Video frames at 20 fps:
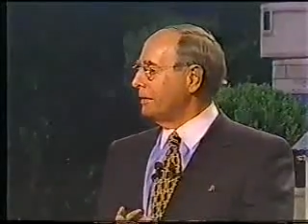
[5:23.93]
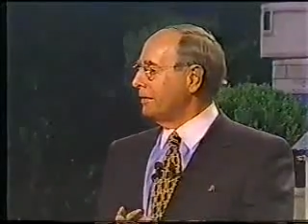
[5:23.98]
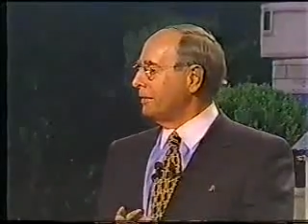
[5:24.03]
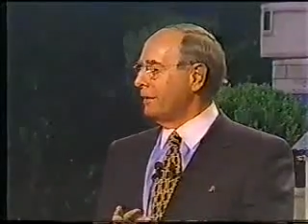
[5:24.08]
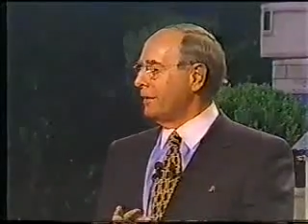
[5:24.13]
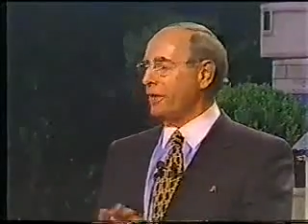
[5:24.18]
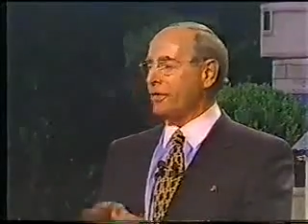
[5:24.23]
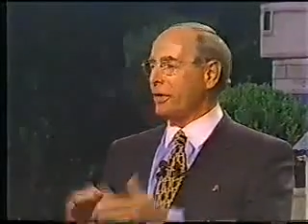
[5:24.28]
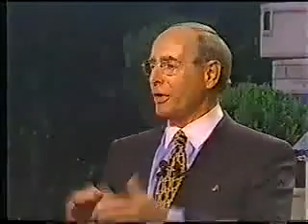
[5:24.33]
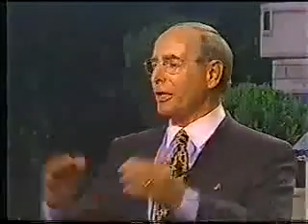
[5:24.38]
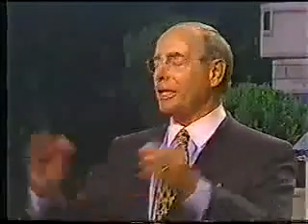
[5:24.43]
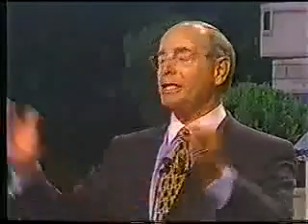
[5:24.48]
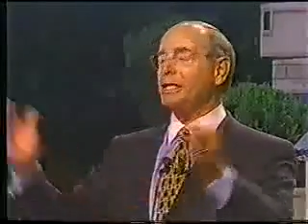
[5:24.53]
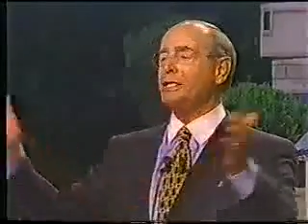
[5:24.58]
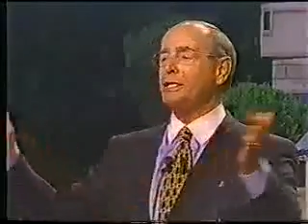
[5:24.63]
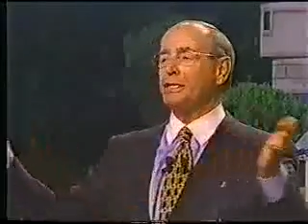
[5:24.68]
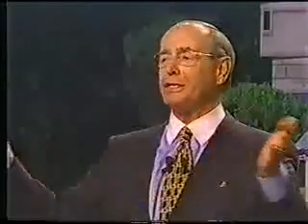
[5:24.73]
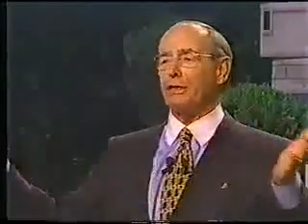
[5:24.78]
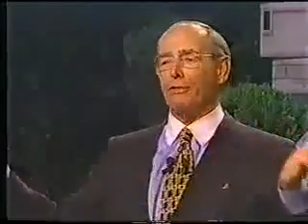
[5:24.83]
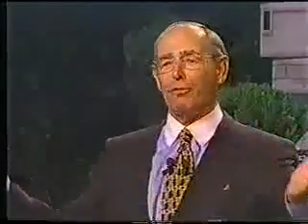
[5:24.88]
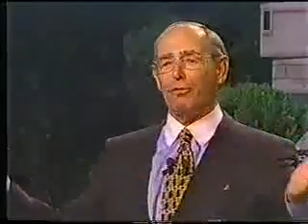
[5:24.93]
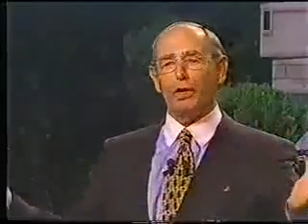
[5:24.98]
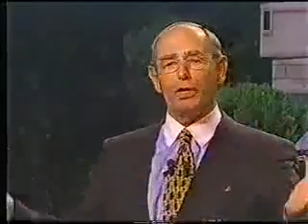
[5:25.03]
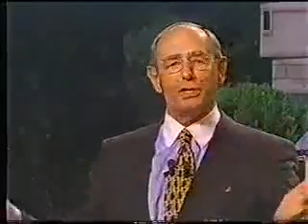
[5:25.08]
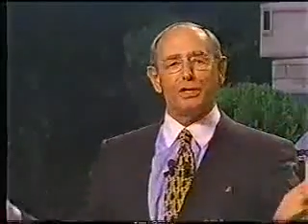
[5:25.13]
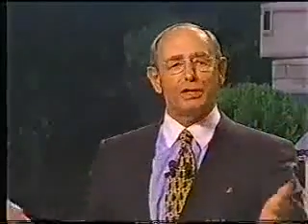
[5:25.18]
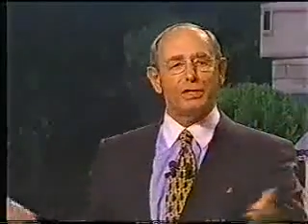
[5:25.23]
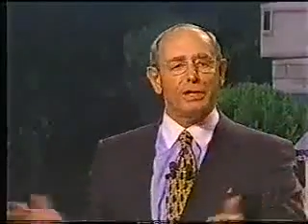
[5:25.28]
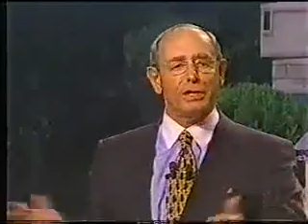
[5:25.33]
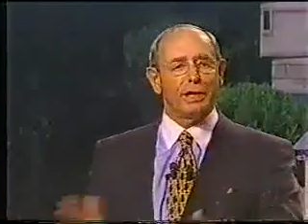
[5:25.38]
not the least of
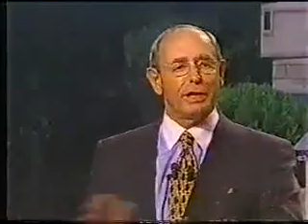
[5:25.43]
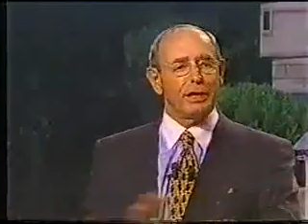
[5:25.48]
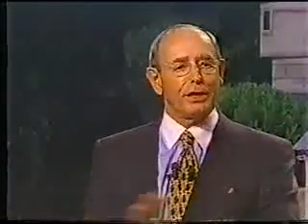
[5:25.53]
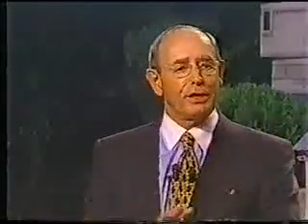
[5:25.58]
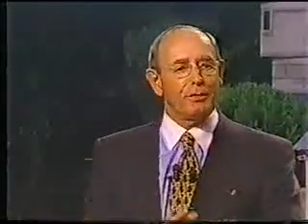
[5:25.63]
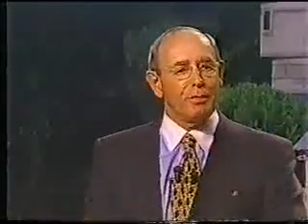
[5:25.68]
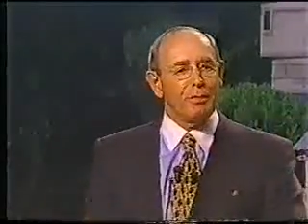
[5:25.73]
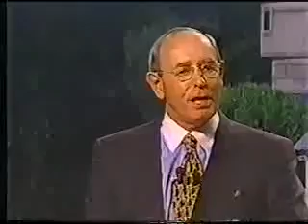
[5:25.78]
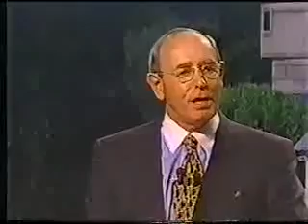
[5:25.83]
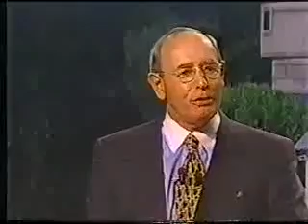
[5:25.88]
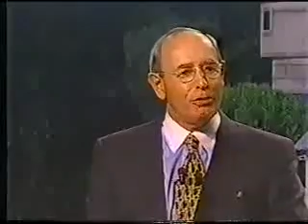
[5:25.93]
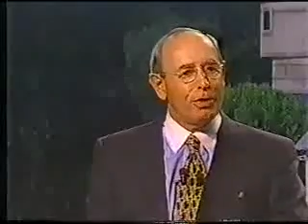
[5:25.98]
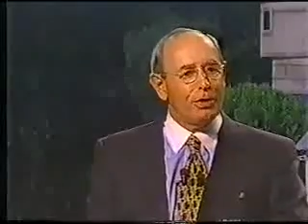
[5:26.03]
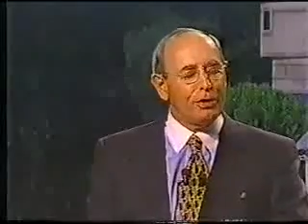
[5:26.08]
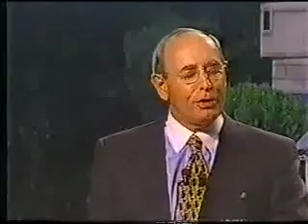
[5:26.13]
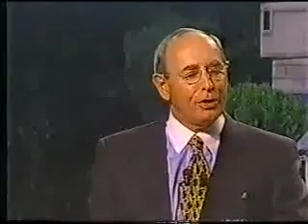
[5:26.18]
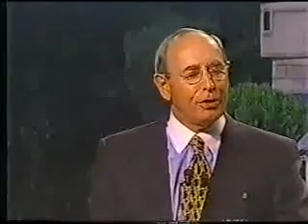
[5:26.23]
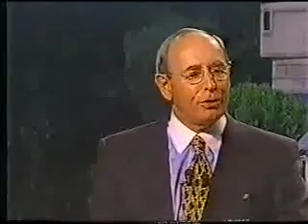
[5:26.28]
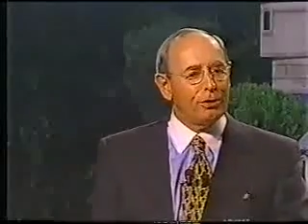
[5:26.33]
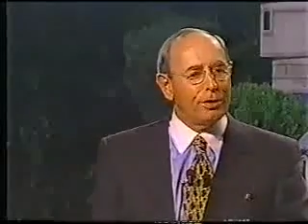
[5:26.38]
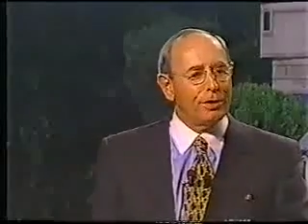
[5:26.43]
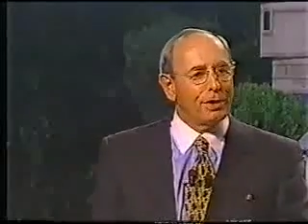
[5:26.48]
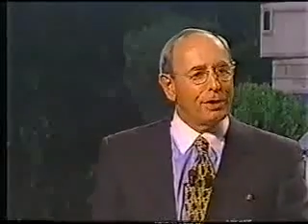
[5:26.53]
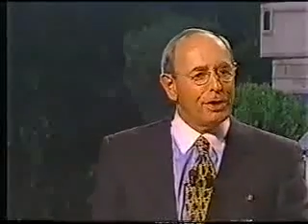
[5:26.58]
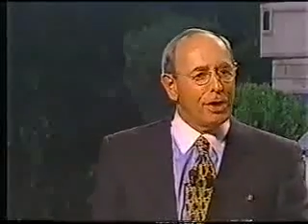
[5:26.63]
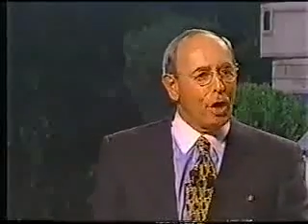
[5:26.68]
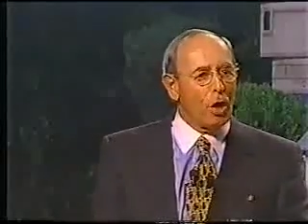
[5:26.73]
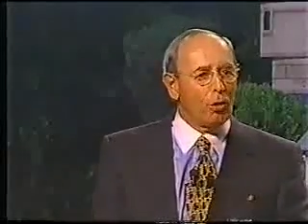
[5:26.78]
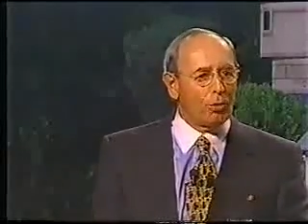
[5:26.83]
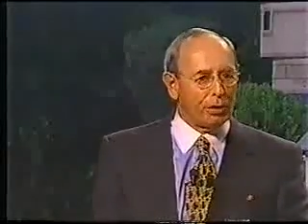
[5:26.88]
which is getting to be with you and to
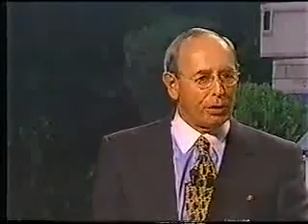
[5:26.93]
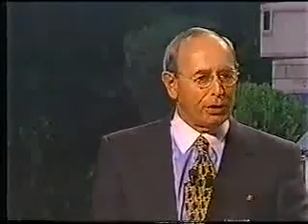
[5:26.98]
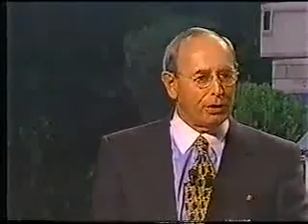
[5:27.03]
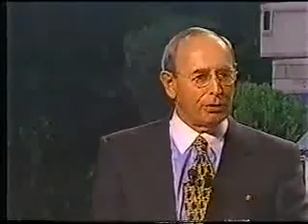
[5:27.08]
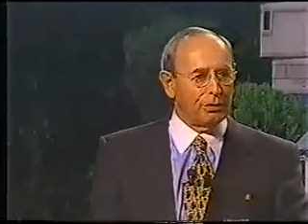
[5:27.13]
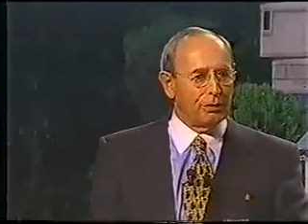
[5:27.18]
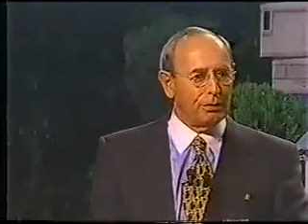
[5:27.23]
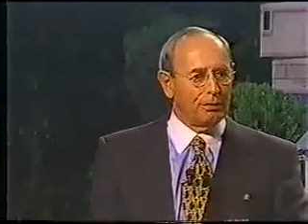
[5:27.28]
know you.